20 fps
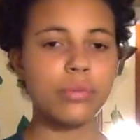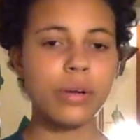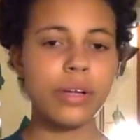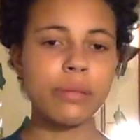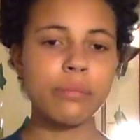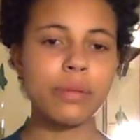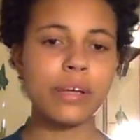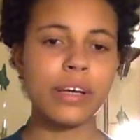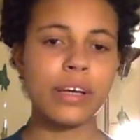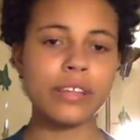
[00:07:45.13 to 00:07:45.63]

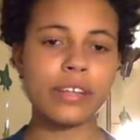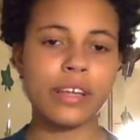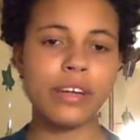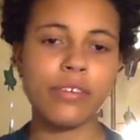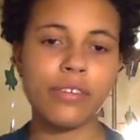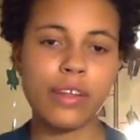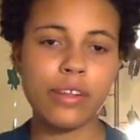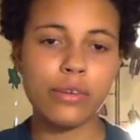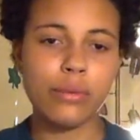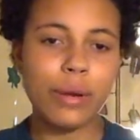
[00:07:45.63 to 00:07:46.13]
one because I
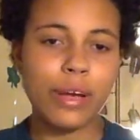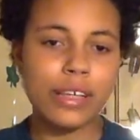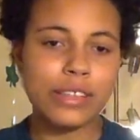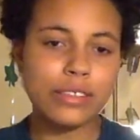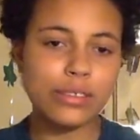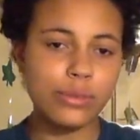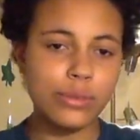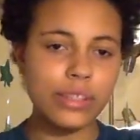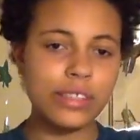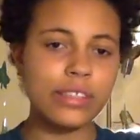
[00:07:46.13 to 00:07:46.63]
don't like the way it
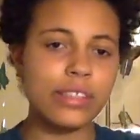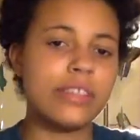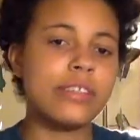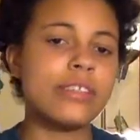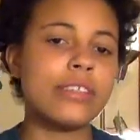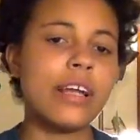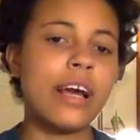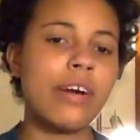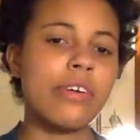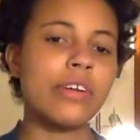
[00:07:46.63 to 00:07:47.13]

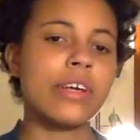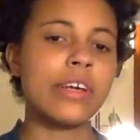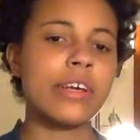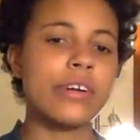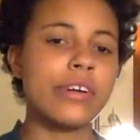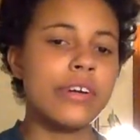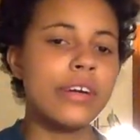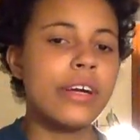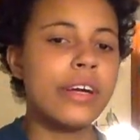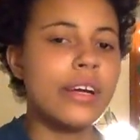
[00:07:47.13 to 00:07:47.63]
squeezes down
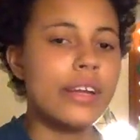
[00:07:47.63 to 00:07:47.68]
here.